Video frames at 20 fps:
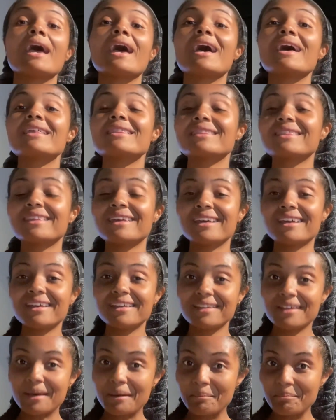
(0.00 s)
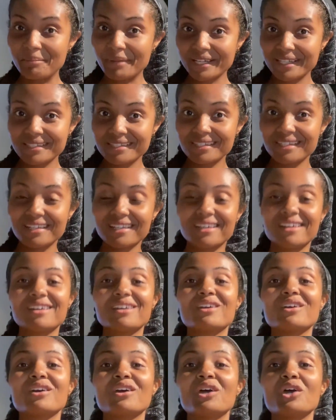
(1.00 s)
and then
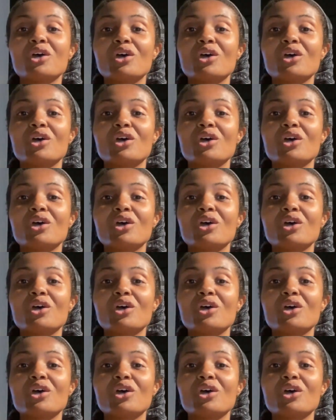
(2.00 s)
mixing